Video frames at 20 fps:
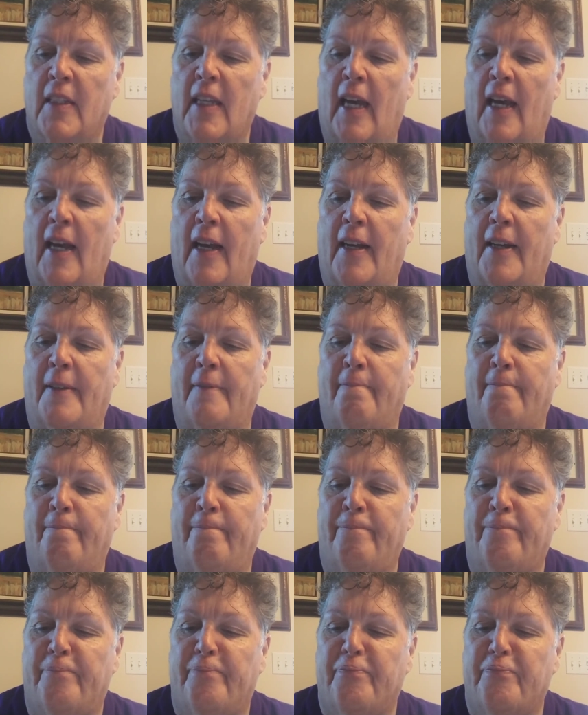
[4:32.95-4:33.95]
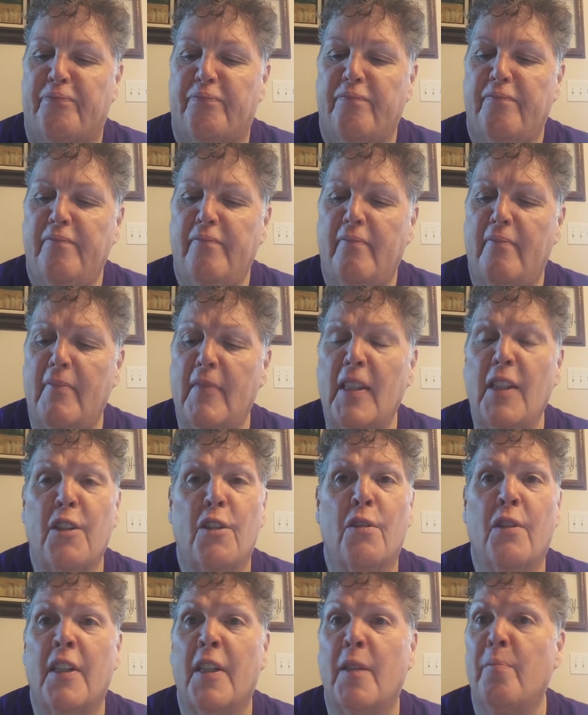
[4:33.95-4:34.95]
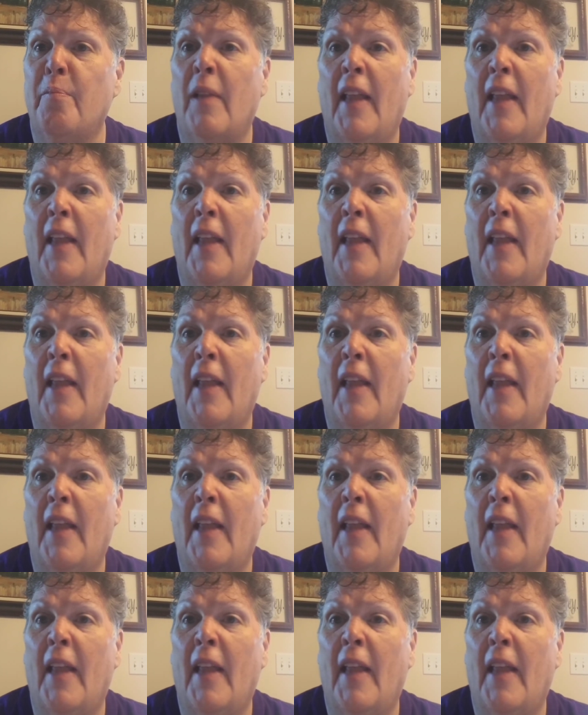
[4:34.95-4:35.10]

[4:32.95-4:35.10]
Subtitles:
you could